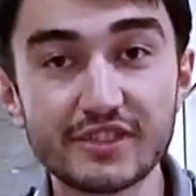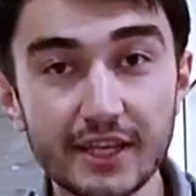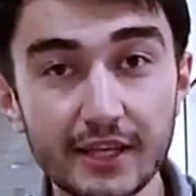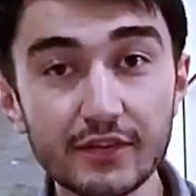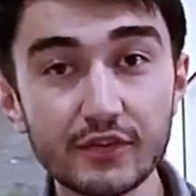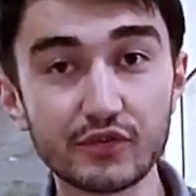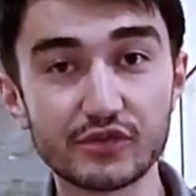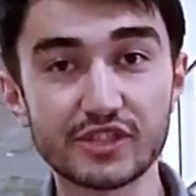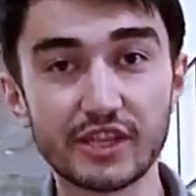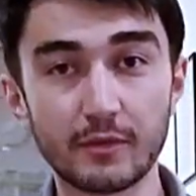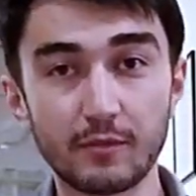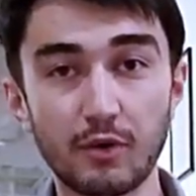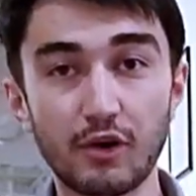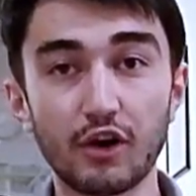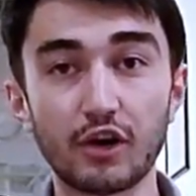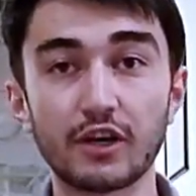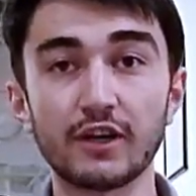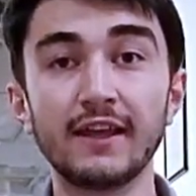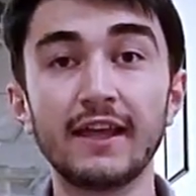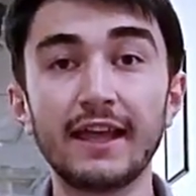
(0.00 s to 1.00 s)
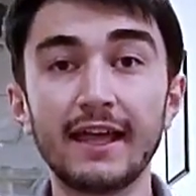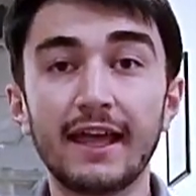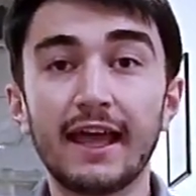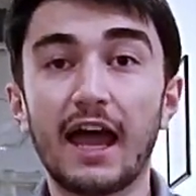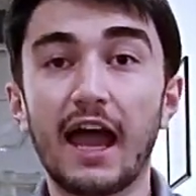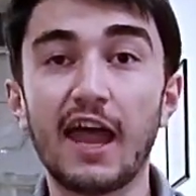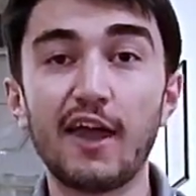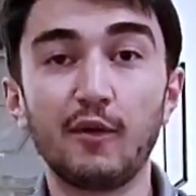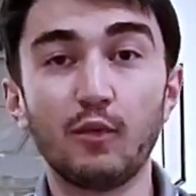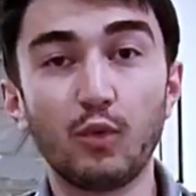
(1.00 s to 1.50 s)
interesting part.
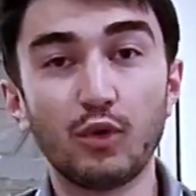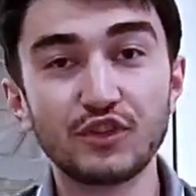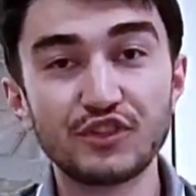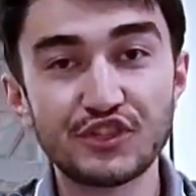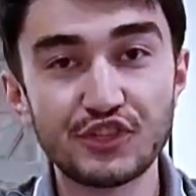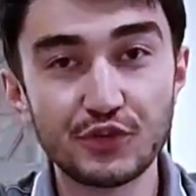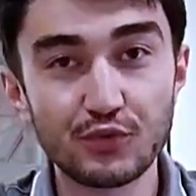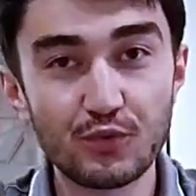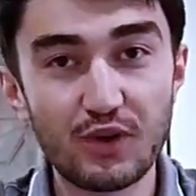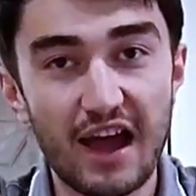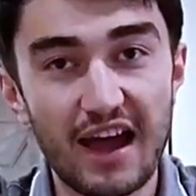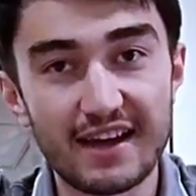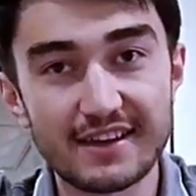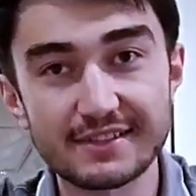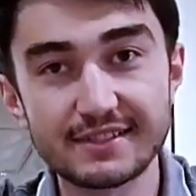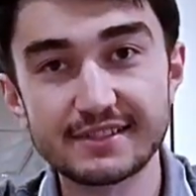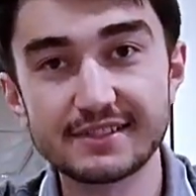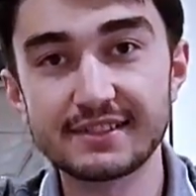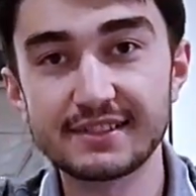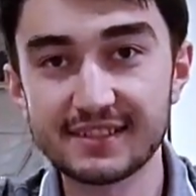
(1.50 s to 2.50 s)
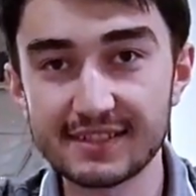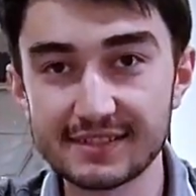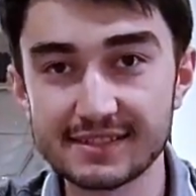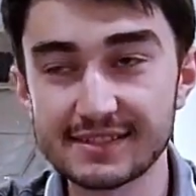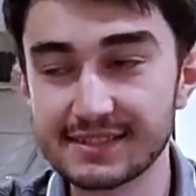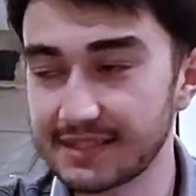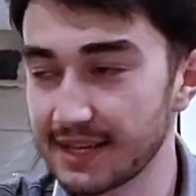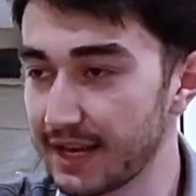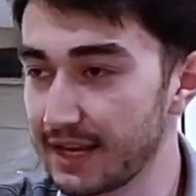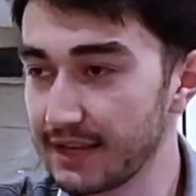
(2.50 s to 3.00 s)
I want you guys to
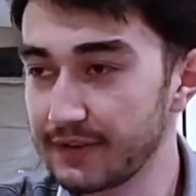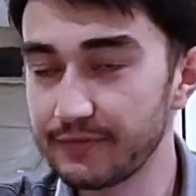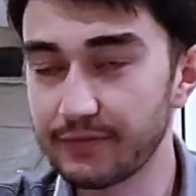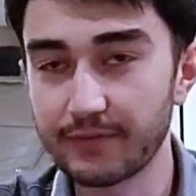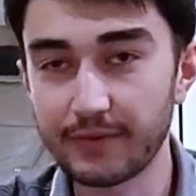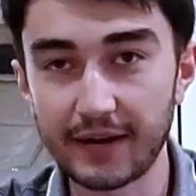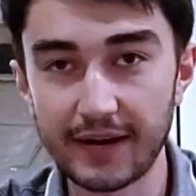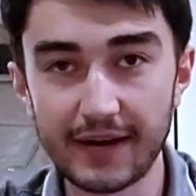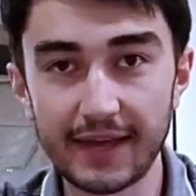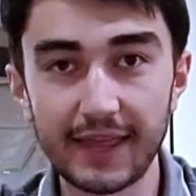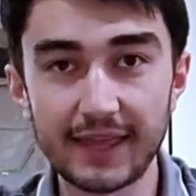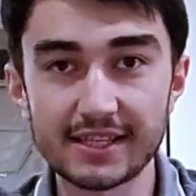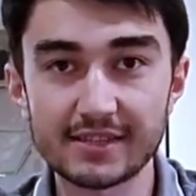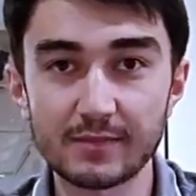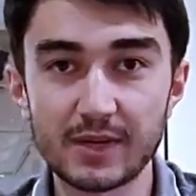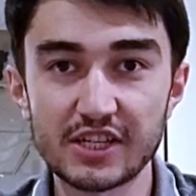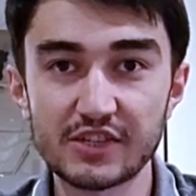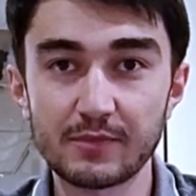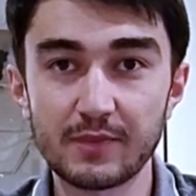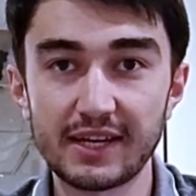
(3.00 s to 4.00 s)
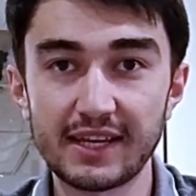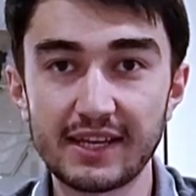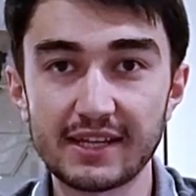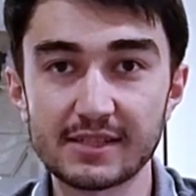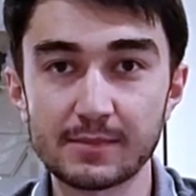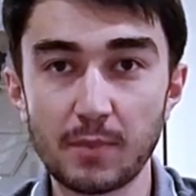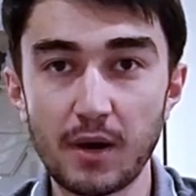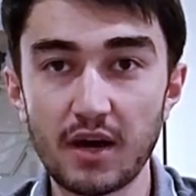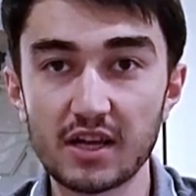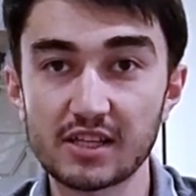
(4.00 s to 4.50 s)
save as much money as
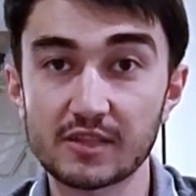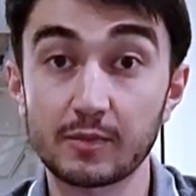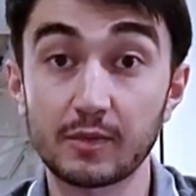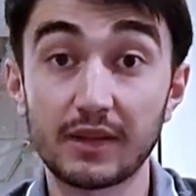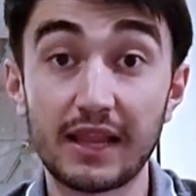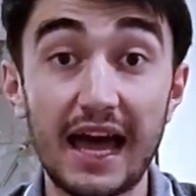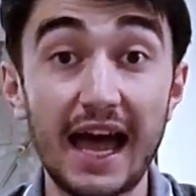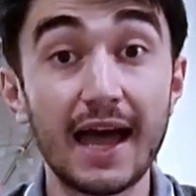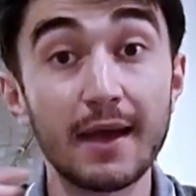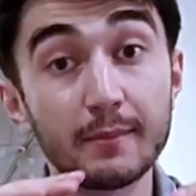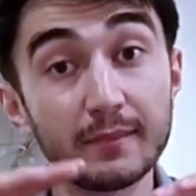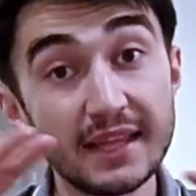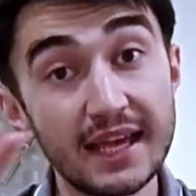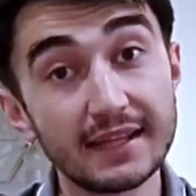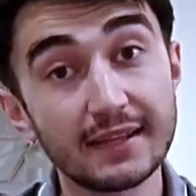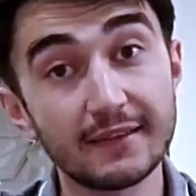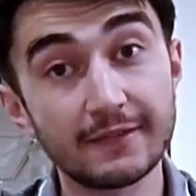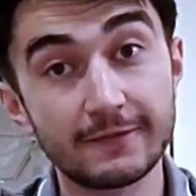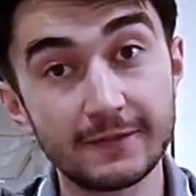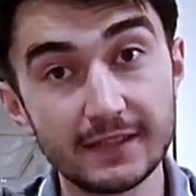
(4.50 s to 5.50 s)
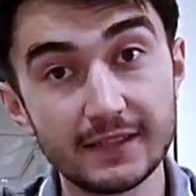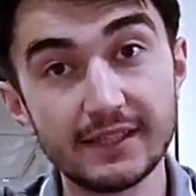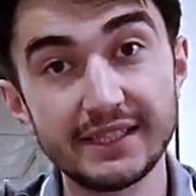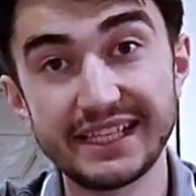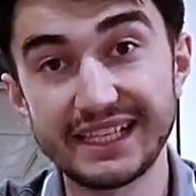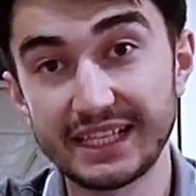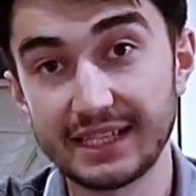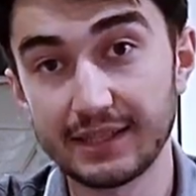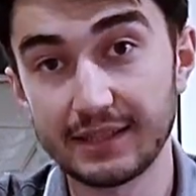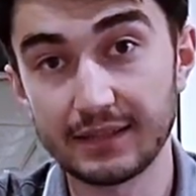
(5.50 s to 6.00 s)
possible. I'm not
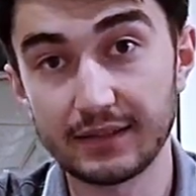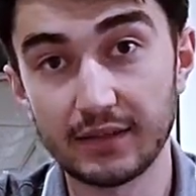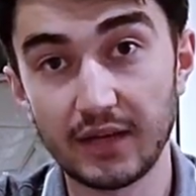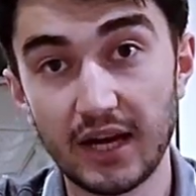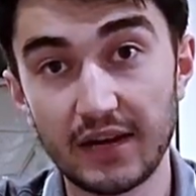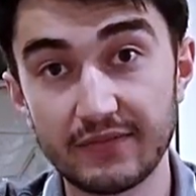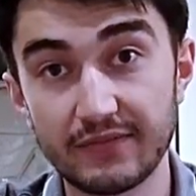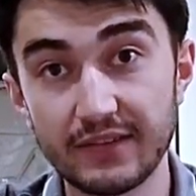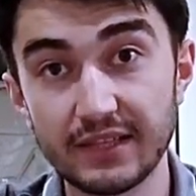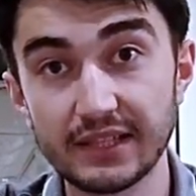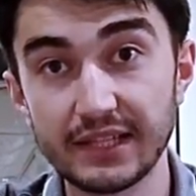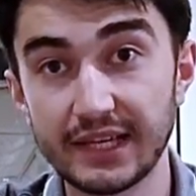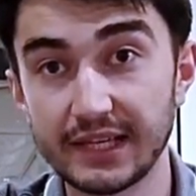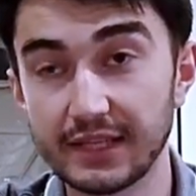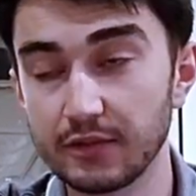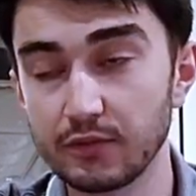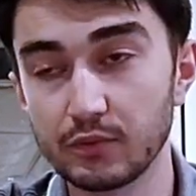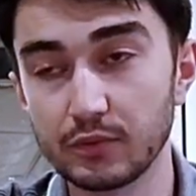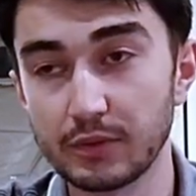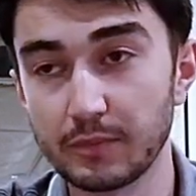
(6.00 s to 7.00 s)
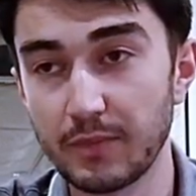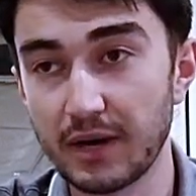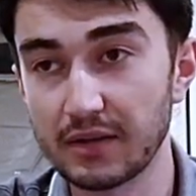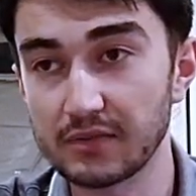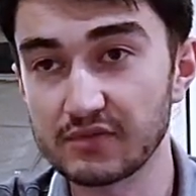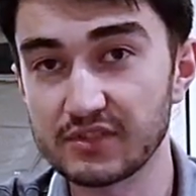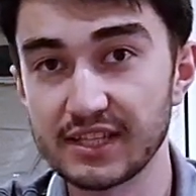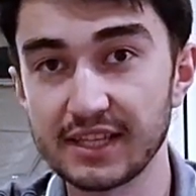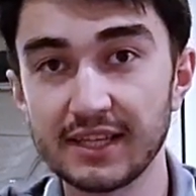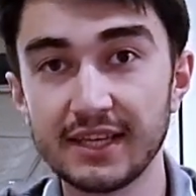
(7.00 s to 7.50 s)
affiliated with
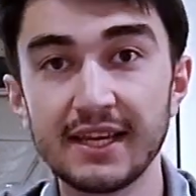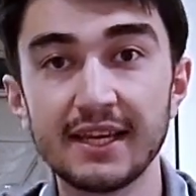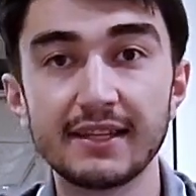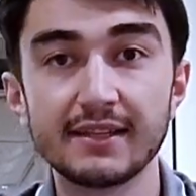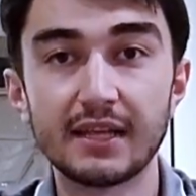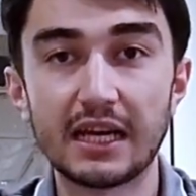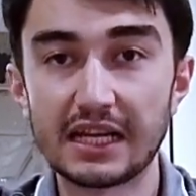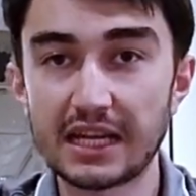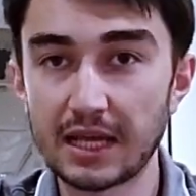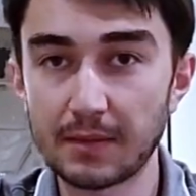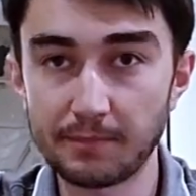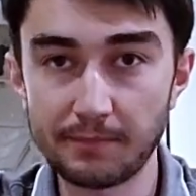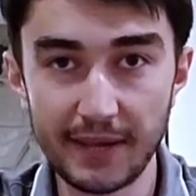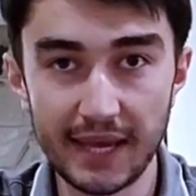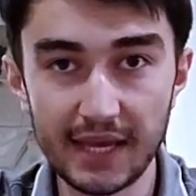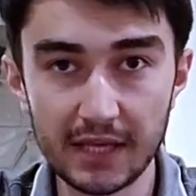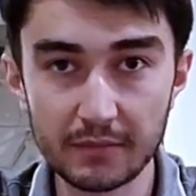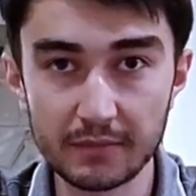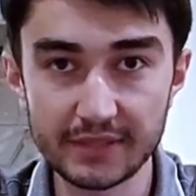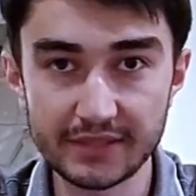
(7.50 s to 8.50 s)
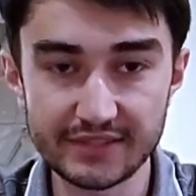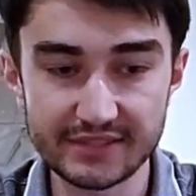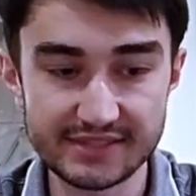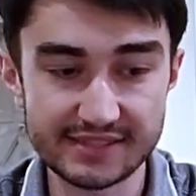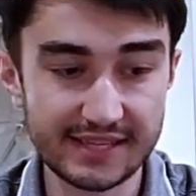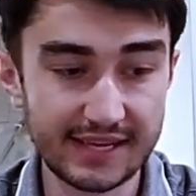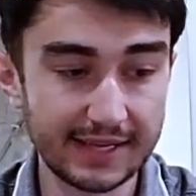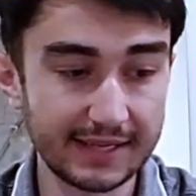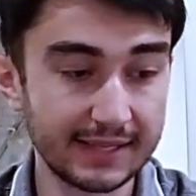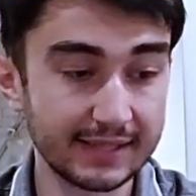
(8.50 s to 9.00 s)
Bouncie. They are not paying me to
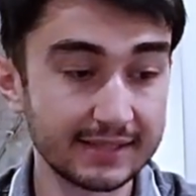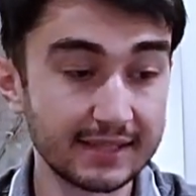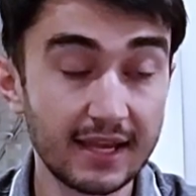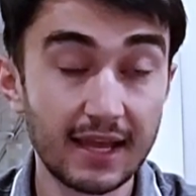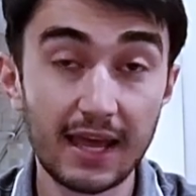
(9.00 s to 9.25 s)
say it.